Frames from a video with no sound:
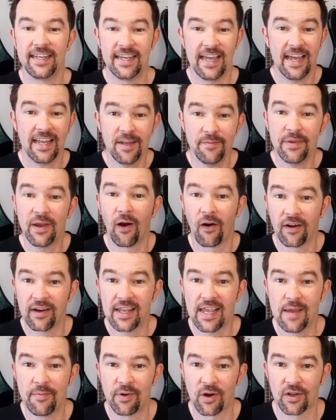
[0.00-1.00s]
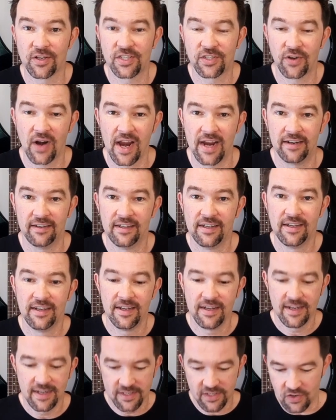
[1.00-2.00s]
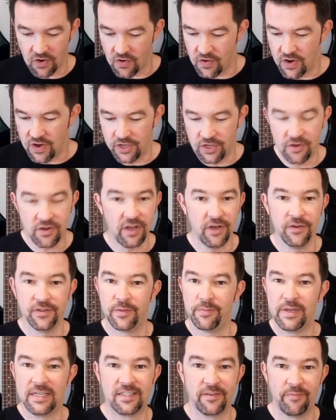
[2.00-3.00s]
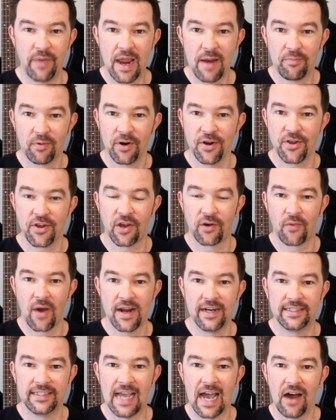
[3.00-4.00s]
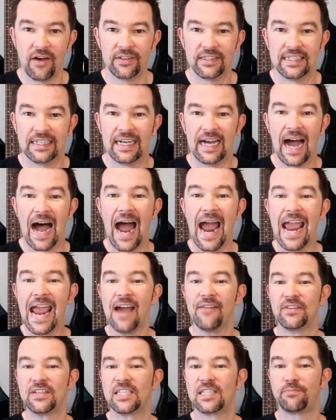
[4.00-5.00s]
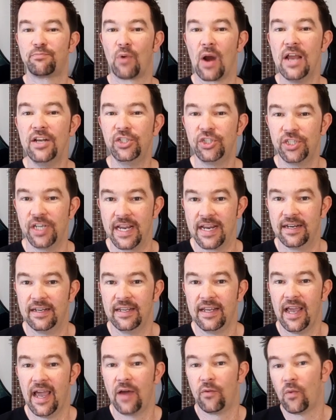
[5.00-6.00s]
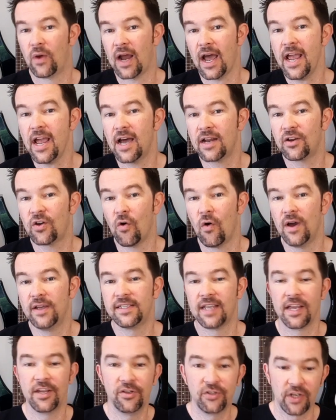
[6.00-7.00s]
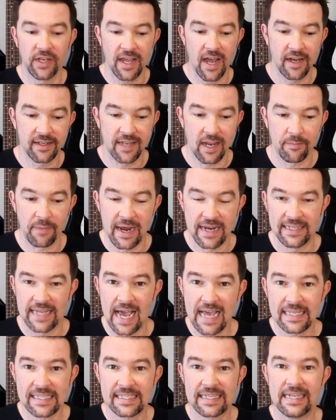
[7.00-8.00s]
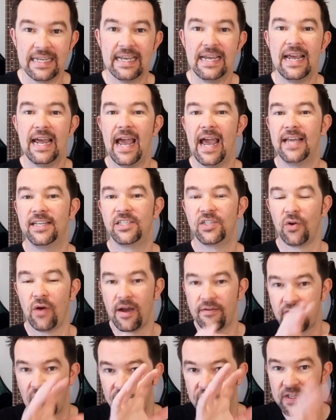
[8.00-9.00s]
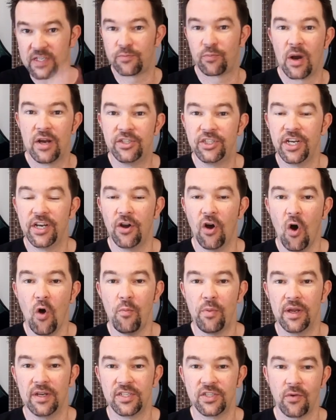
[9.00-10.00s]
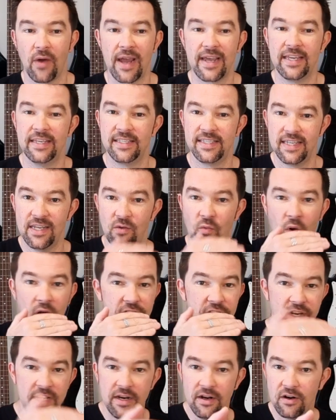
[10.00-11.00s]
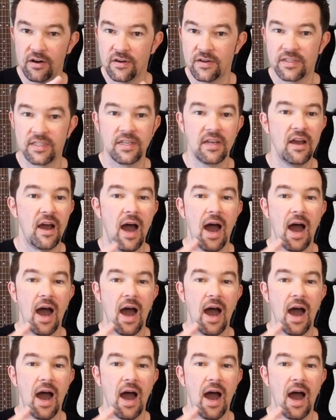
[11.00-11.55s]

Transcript: It can be hard to keep it all straight. So you can use a piece of paper, you can write it down. I have a spreadsheet, and when I hunt coins, I usually hunt at my desk. And so I've got the spreadsheet open so I can see what years,